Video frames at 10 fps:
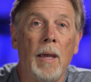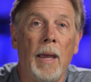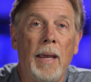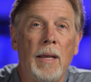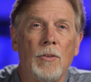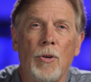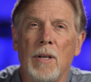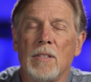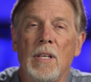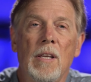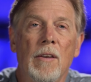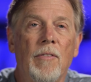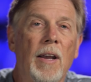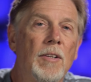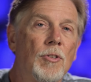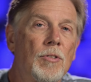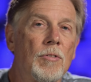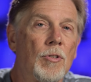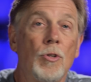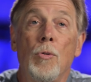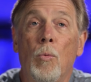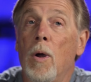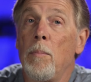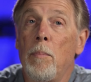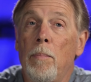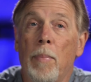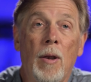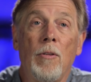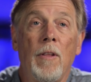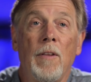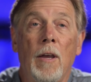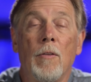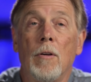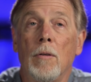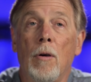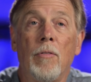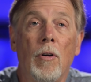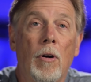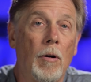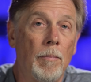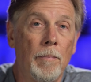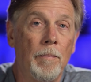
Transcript: and try to see if I just shoot one better than the other overall.